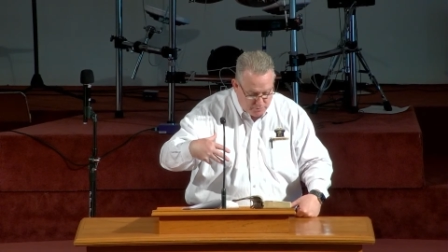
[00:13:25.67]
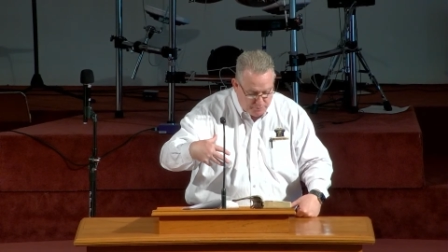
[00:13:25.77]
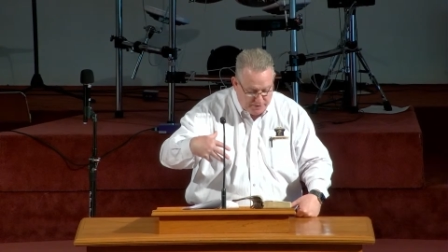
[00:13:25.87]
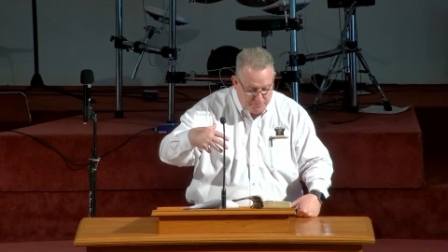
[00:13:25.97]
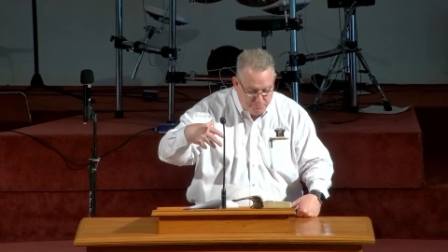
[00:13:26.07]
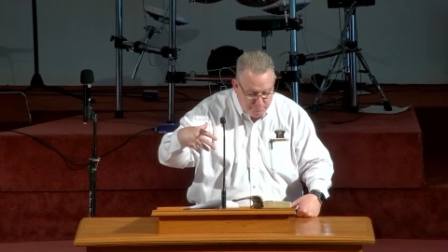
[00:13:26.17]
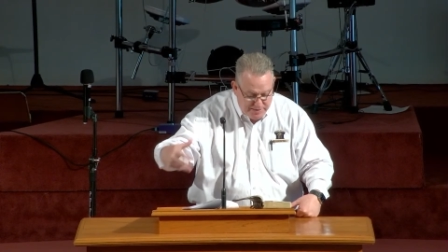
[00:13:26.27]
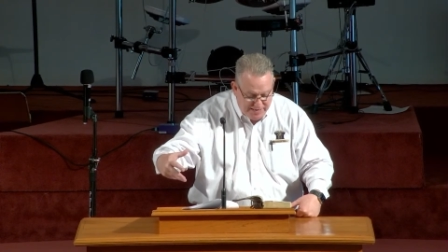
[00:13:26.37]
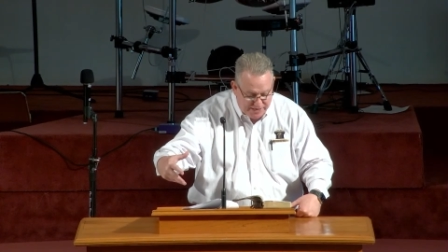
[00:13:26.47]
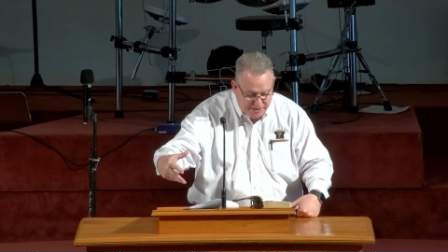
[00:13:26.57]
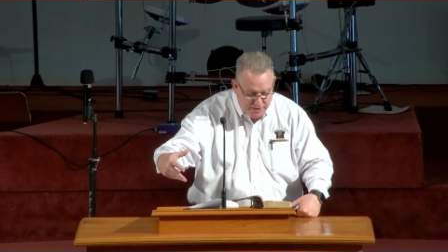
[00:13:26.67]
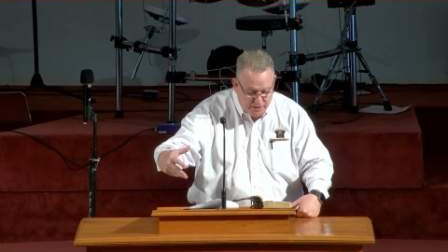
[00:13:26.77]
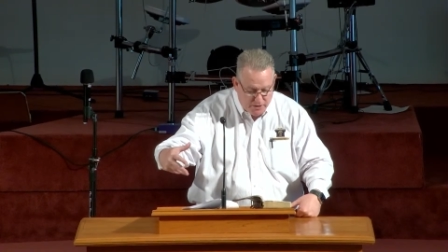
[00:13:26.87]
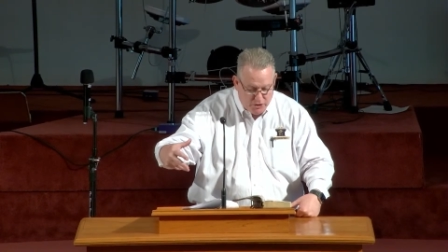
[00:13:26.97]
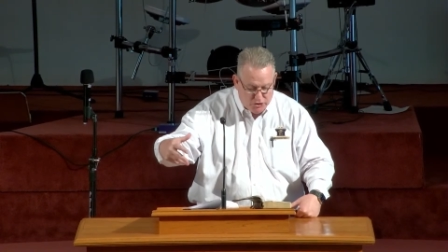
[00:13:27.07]
but men
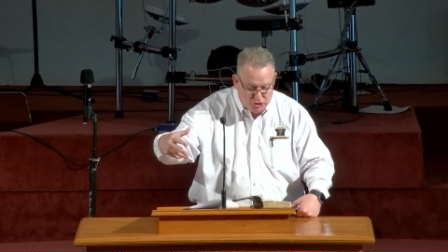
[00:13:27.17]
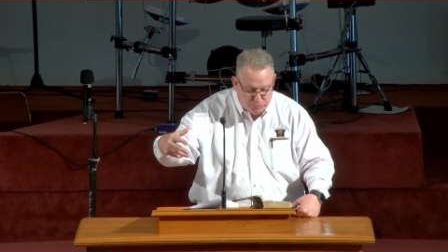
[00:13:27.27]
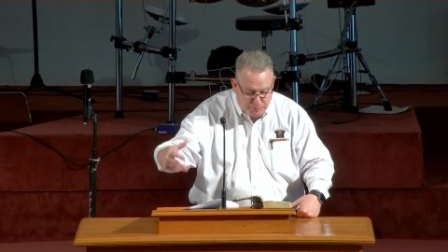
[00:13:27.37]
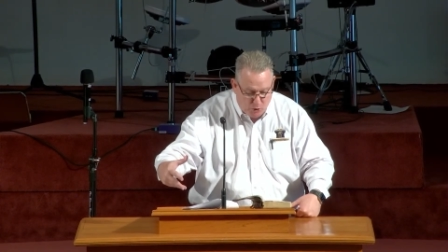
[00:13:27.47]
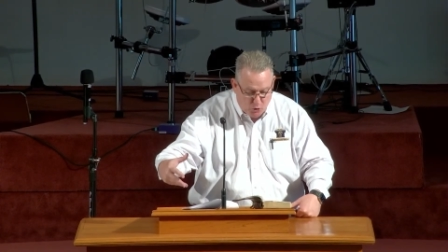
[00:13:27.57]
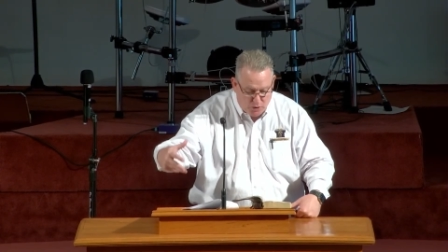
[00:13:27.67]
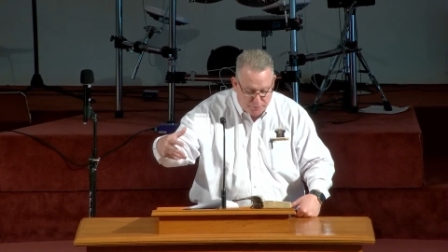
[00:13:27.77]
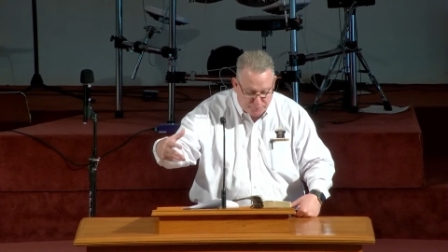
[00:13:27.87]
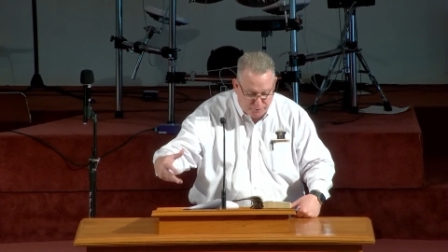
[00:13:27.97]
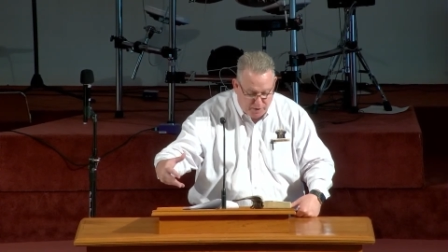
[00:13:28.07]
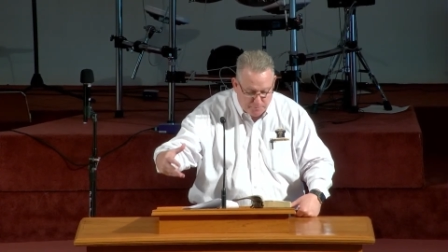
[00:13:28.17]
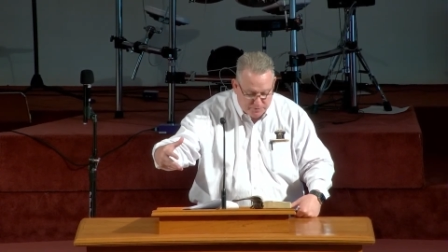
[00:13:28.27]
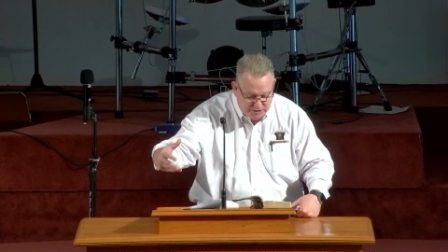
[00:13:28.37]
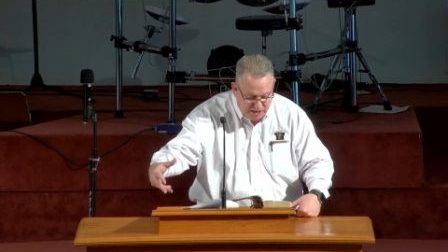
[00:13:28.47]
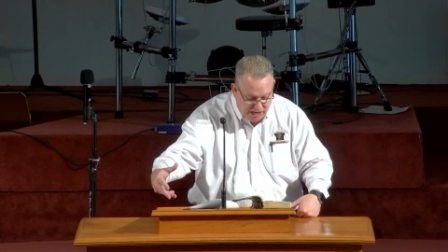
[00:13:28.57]
spoke
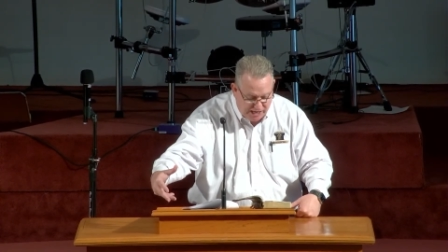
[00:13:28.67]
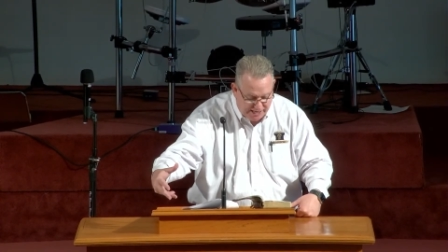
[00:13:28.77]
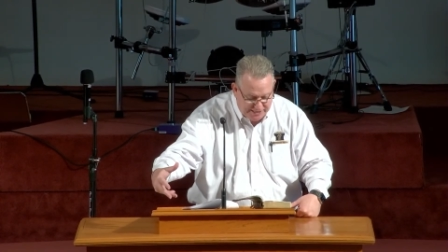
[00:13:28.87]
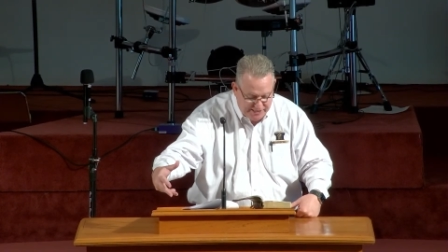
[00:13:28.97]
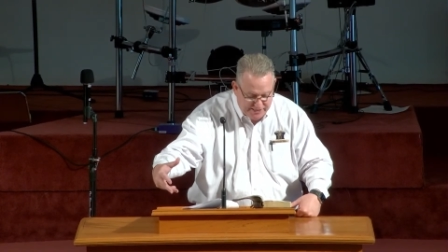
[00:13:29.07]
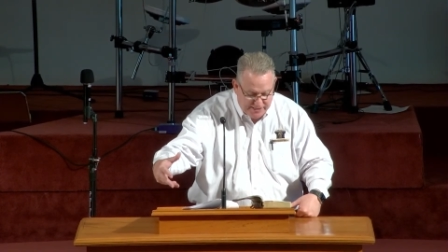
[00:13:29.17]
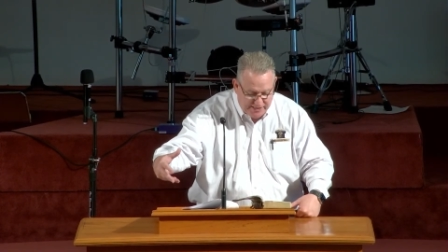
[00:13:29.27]
from God